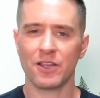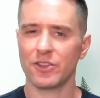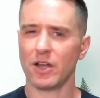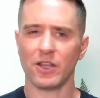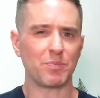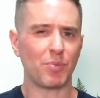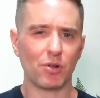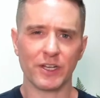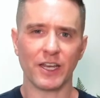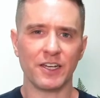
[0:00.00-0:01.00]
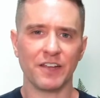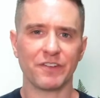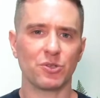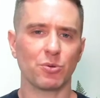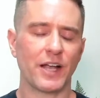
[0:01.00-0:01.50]
They're not like pulling in
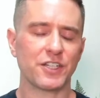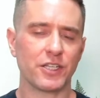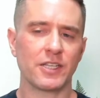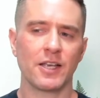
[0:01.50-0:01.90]
different directions.